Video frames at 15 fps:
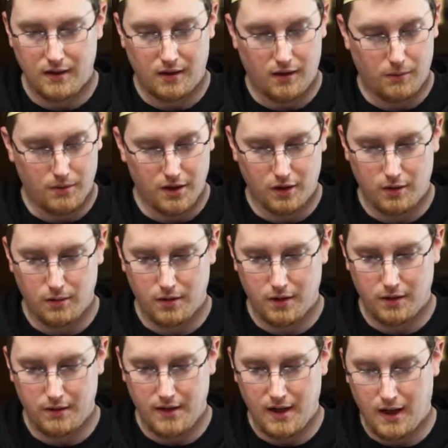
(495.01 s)
Oh, with the cute
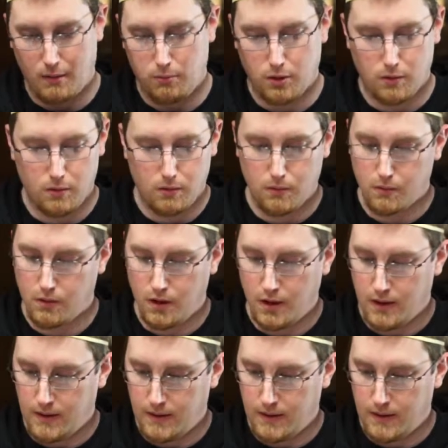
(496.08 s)
little Diablo.